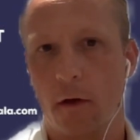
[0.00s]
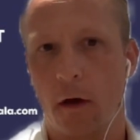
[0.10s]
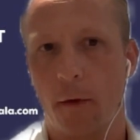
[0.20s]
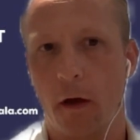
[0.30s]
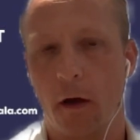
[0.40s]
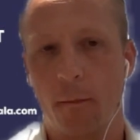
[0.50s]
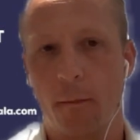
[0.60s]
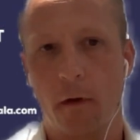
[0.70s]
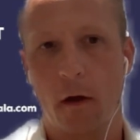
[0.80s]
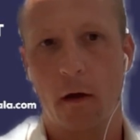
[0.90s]
coming
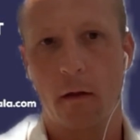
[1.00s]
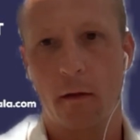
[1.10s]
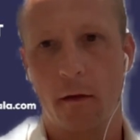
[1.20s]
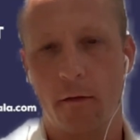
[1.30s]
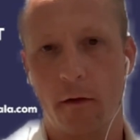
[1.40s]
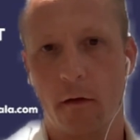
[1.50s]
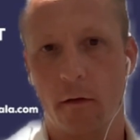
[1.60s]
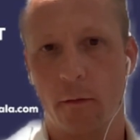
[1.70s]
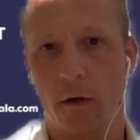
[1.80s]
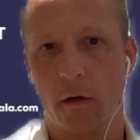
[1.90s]
up this
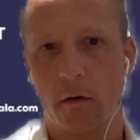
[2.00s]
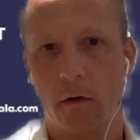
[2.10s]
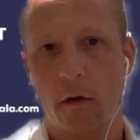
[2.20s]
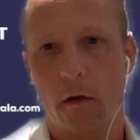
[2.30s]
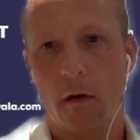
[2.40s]
year as well.